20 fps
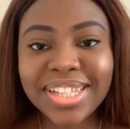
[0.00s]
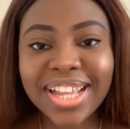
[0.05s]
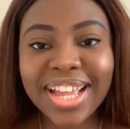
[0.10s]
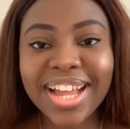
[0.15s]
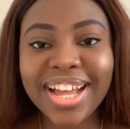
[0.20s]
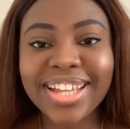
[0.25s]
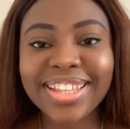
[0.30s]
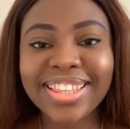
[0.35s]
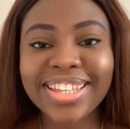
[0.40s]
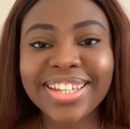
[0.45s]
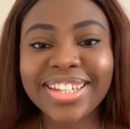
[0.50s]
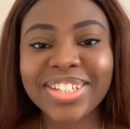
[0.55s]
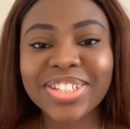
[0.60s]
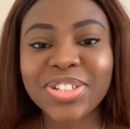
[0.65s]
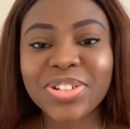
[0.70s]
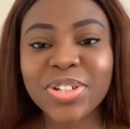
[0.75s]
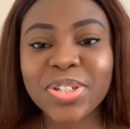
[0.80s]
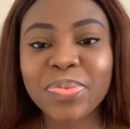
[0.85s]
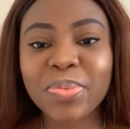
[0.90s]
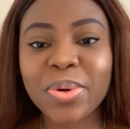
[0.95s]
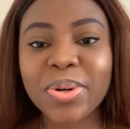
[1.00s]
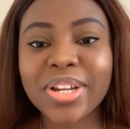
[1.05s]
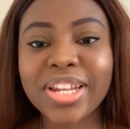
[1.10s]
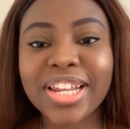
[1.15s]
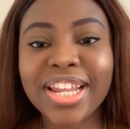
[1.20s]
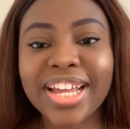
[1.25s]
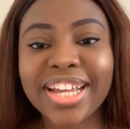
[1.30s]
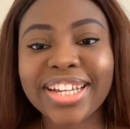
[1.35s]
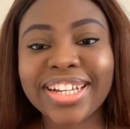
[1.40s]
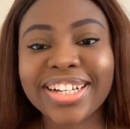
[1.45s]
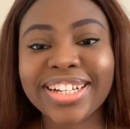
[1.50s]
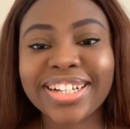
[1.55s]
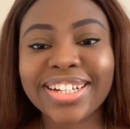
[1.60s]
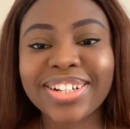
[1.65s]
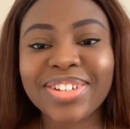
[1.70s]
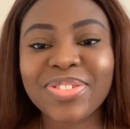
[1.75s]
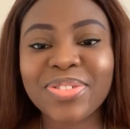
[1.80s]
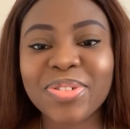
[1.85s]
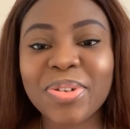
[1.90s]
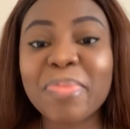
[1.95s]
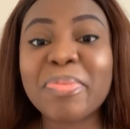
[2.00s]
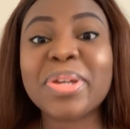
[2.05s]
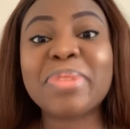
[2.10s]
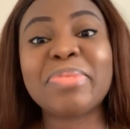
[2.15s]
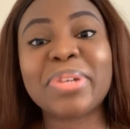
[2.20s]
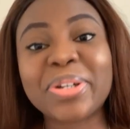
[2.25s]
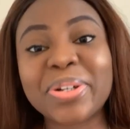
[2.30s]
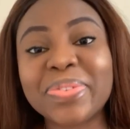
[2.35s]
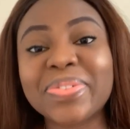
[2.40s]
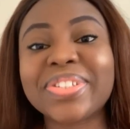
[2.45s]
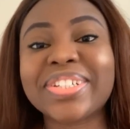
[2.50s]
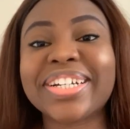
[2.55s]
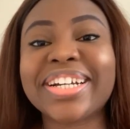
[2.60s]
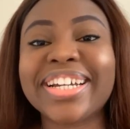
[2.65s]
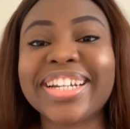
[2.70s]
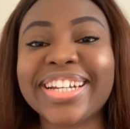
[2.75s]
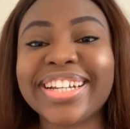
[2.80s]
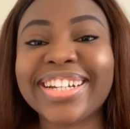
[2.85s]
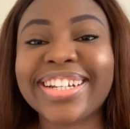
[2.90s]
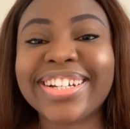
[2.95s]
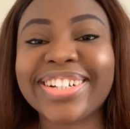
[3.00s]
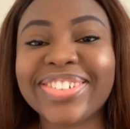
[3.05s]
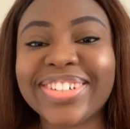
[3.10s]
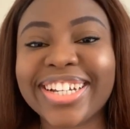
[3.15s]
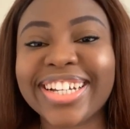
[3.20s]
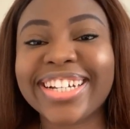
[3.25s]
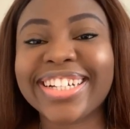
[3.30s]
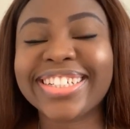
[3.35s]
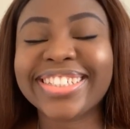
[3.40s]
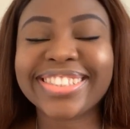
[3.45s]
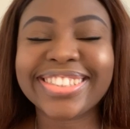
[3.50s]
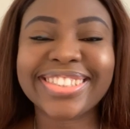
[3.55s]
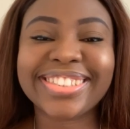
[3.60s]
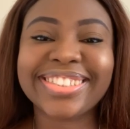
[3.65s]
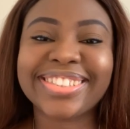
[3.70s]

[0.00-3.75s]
I think it's just more like what made me come to Canada, guys.